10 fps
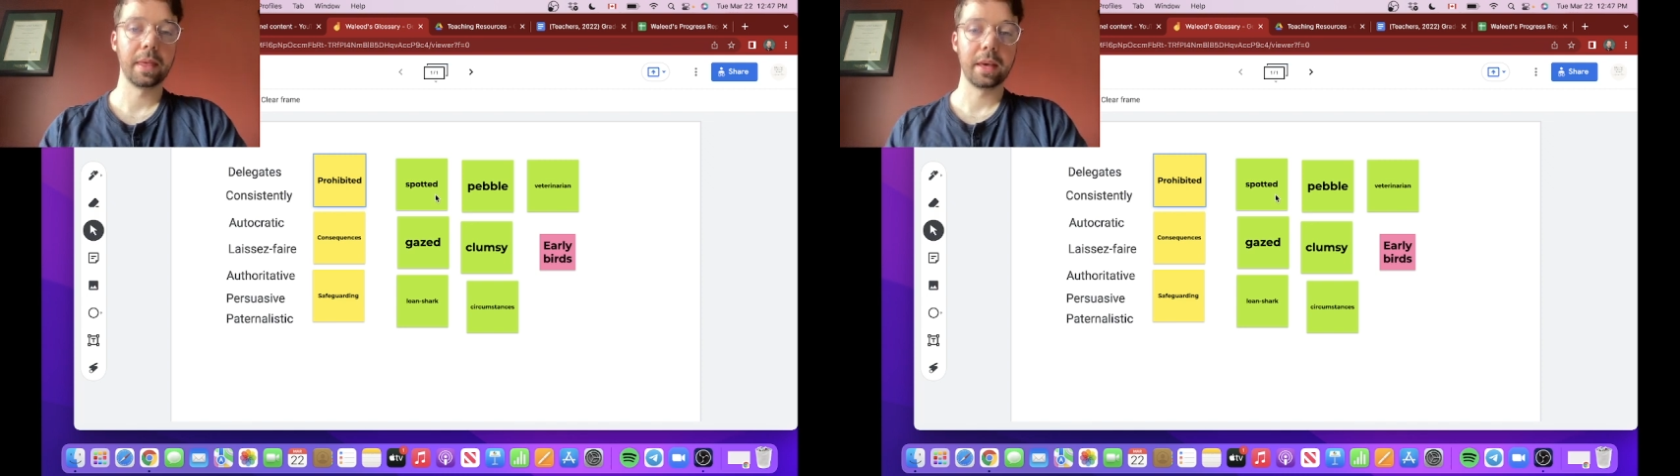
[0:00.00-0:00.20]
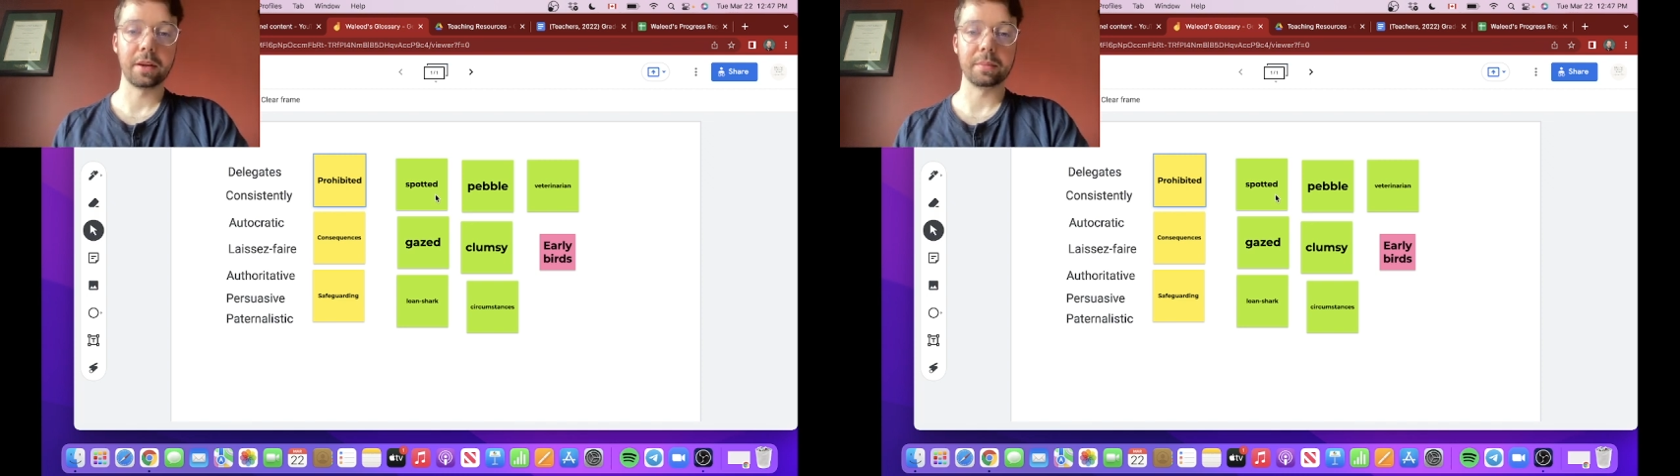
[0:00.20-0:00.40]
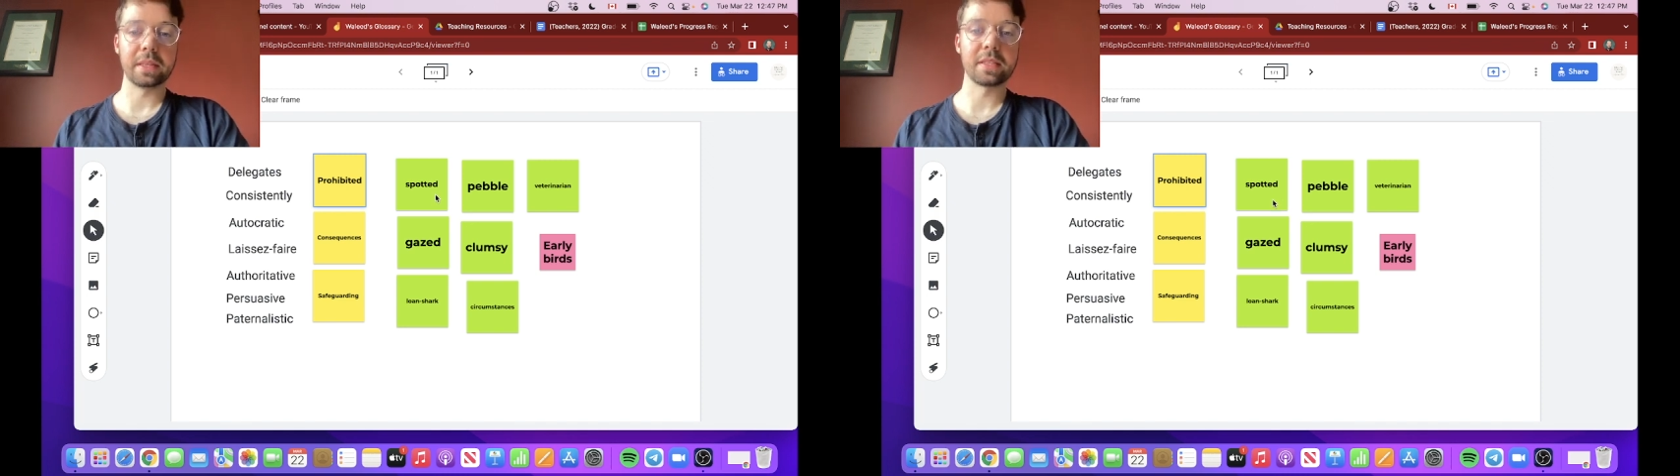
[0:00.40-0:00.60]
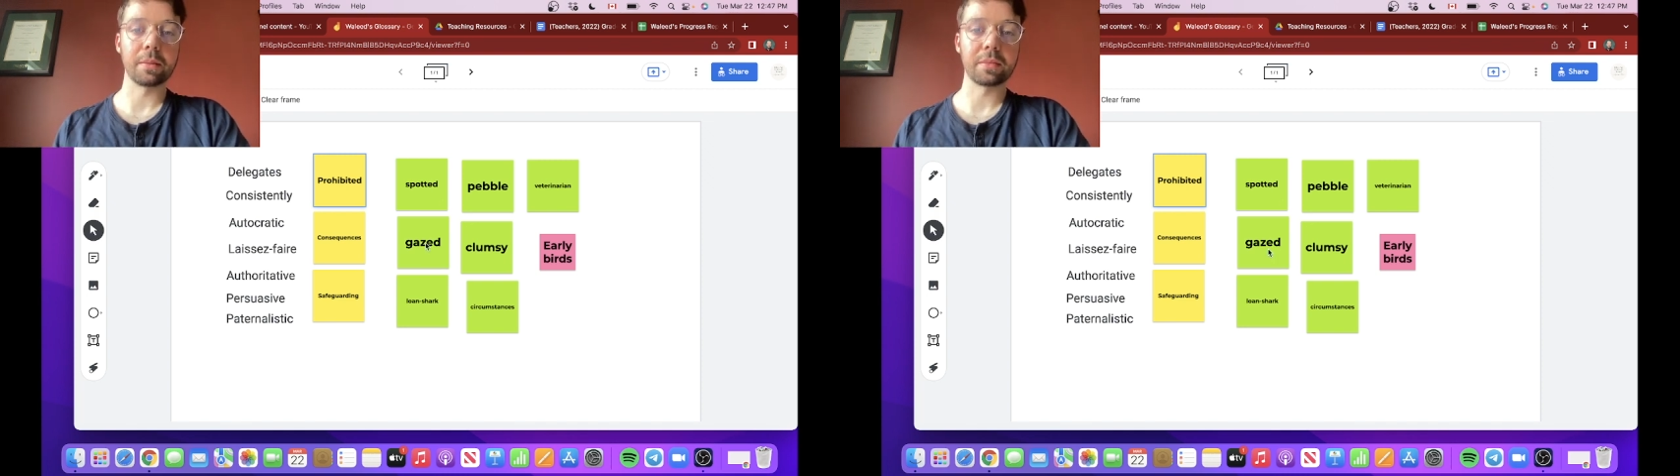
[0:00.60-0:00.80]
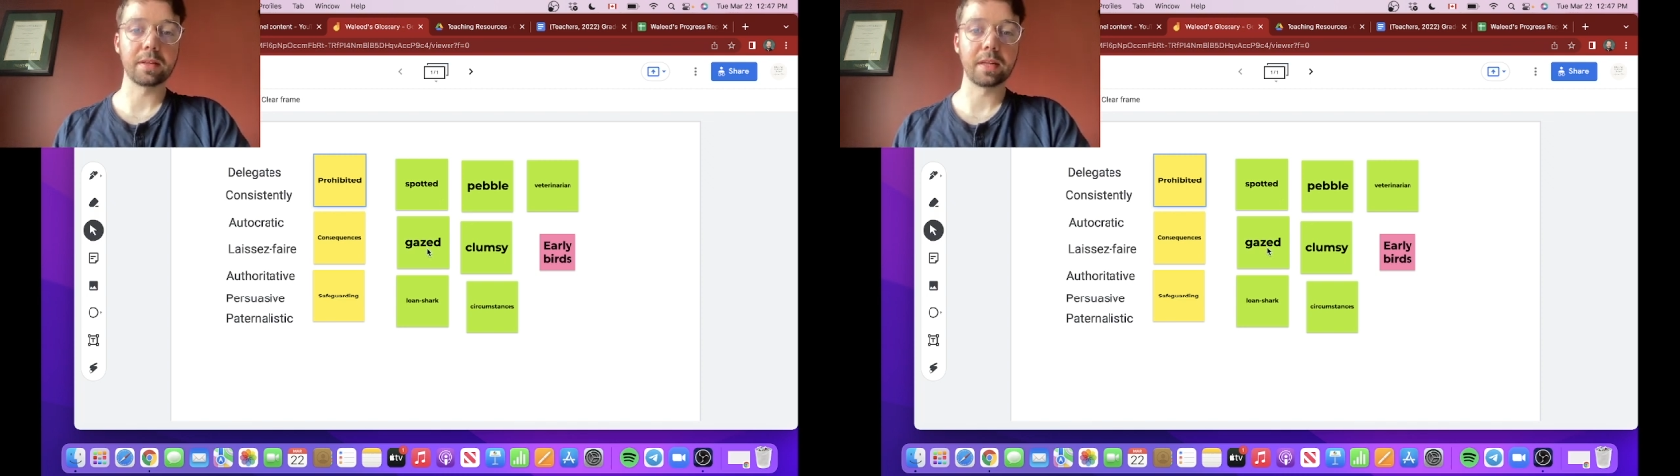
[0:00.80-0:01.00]
It could be
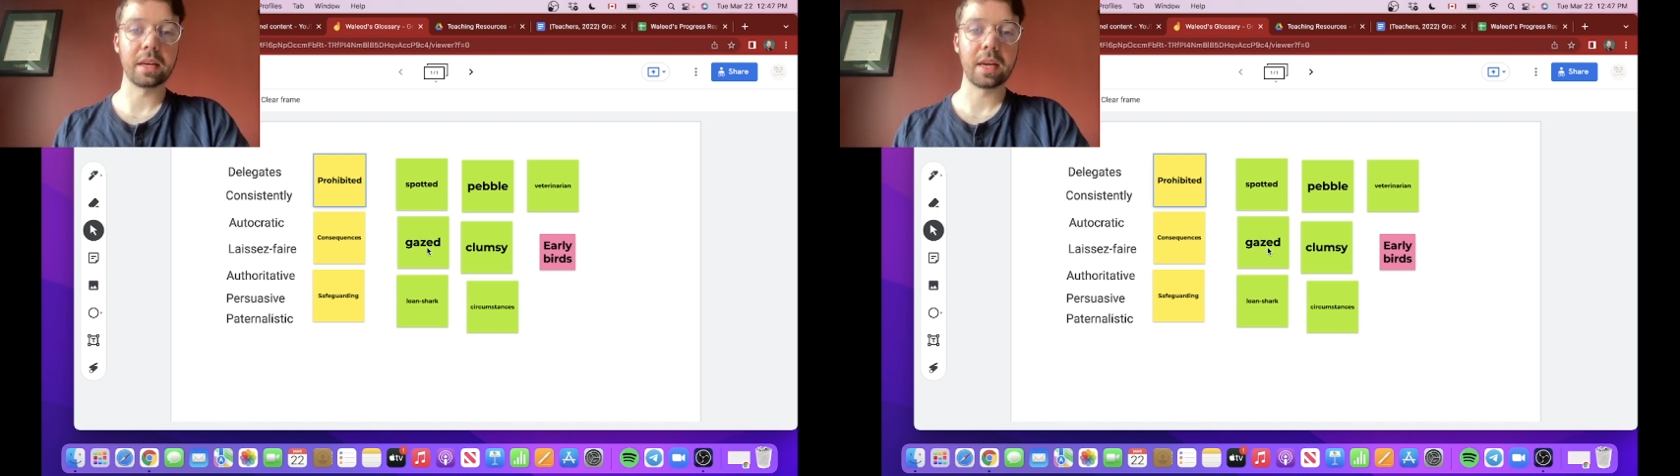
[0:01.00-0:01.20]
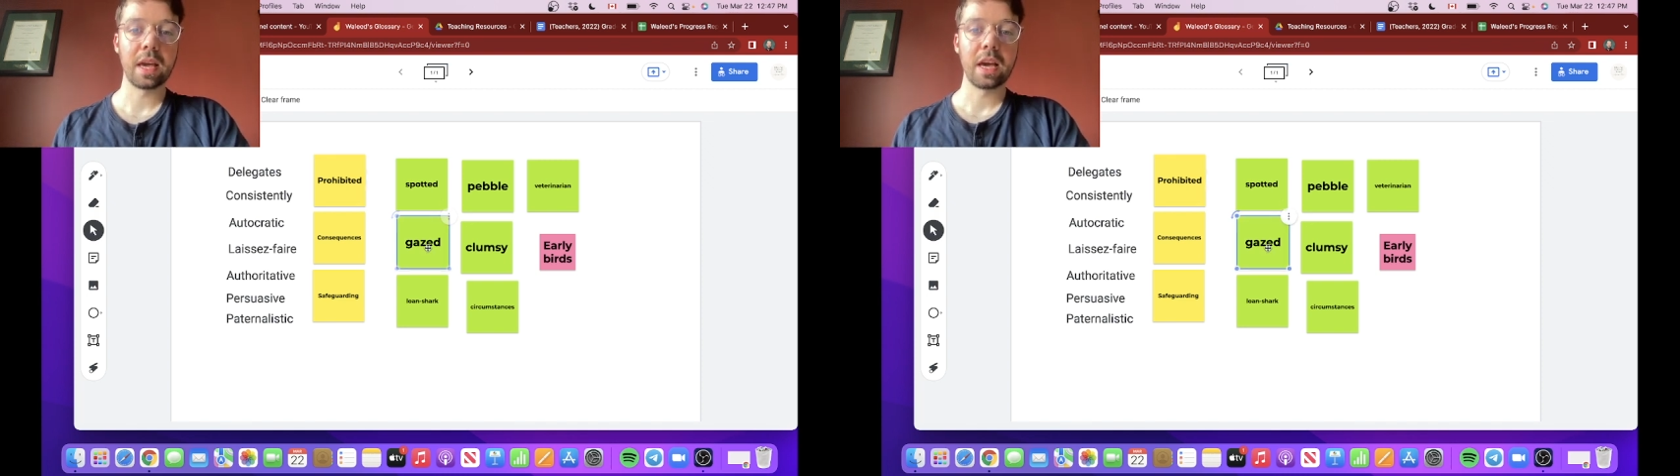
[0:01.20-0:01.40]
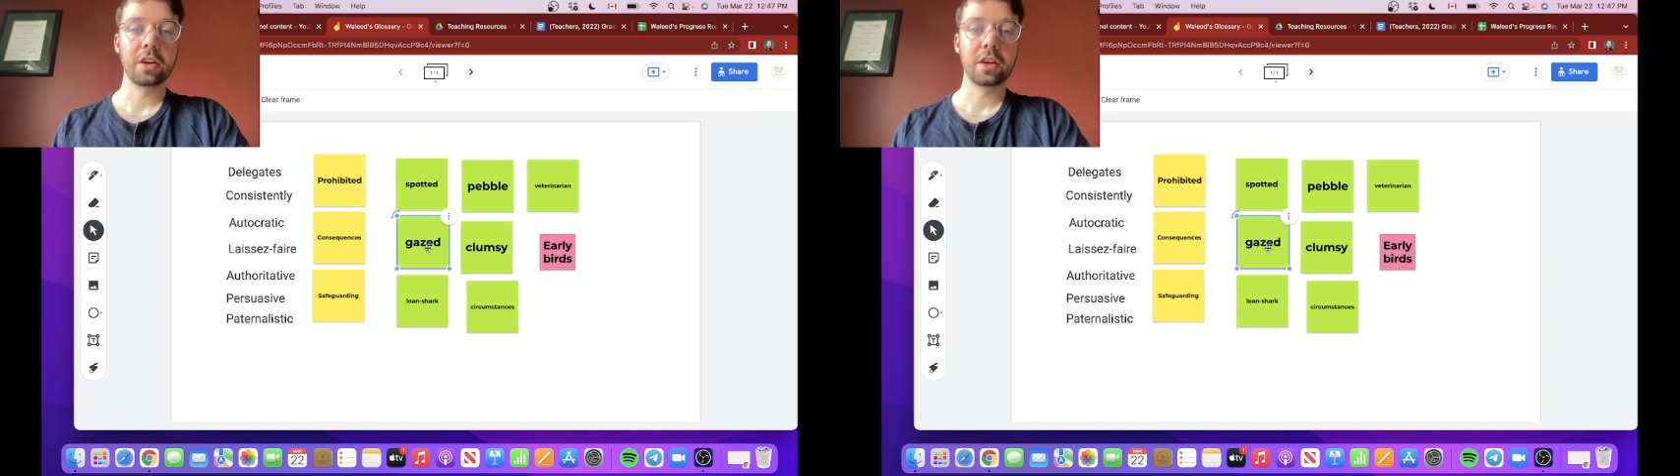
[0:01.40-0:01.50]
something like